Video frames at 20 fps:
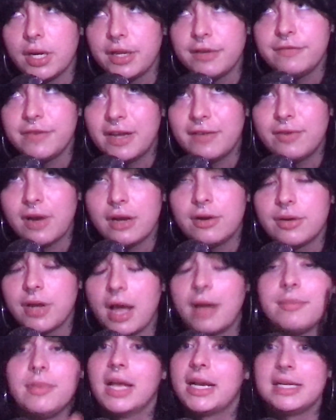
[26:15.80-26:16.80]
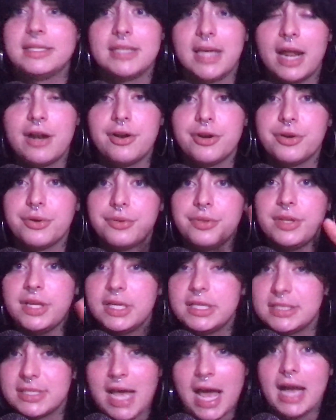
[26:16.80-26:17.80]
in favor. I don't, I, like I said, I don't know the
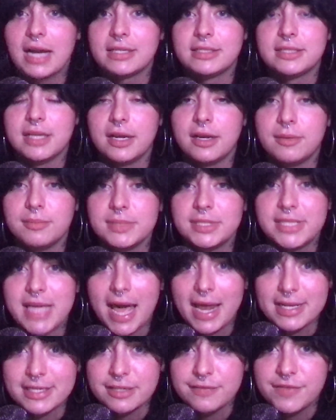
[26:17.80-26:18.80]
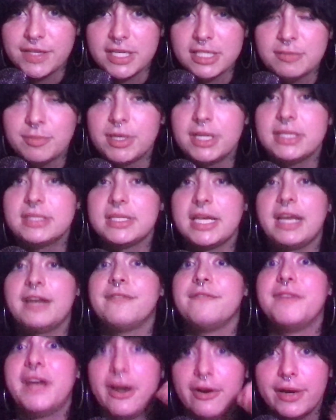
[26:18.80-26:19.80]
exact um, status of this, but it's like
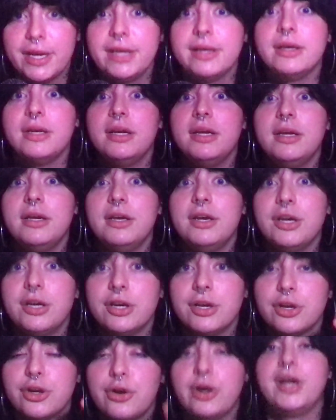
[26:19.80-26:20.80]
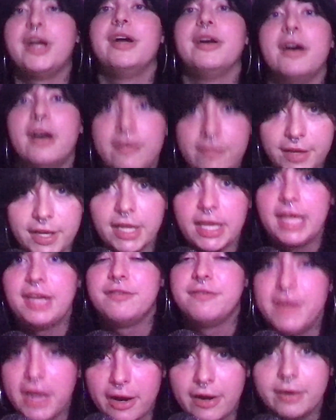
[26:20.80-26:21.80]
very current event,
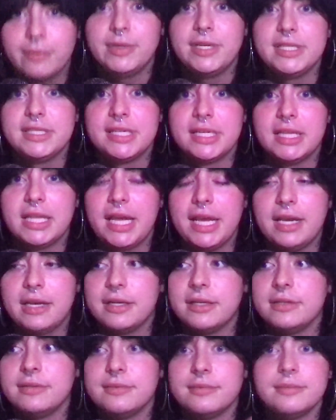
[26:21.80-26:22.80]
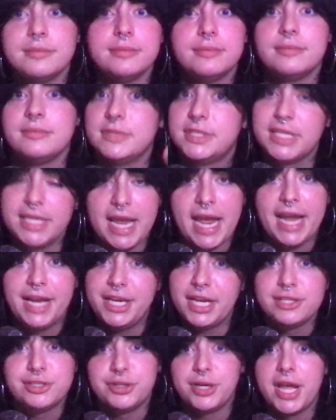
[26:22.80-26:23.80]
like very recent, like today
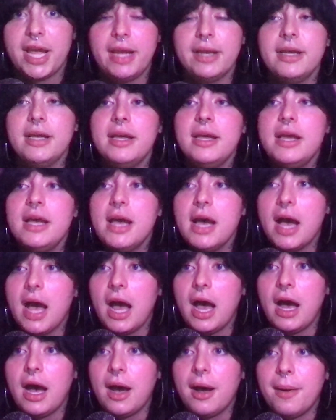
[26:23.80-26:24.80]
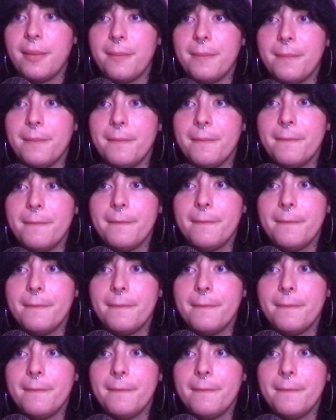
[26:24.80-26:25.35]
and yesterday. Um,